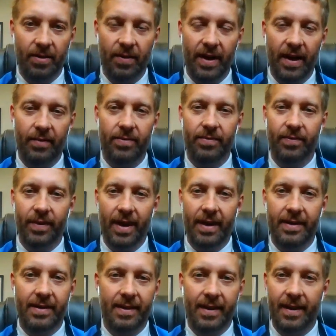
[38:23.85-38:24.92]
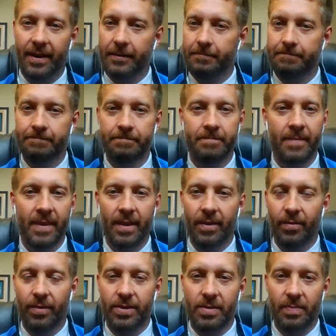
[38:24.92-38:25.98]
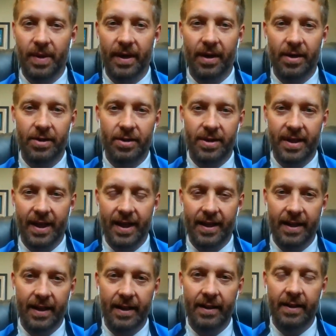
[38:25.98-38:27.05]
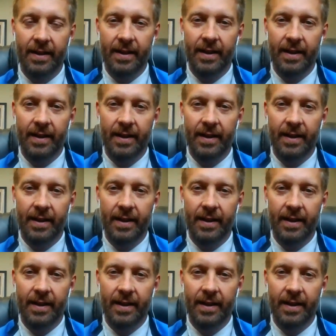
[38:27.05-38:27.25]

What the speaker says: I know that was a big undertaking.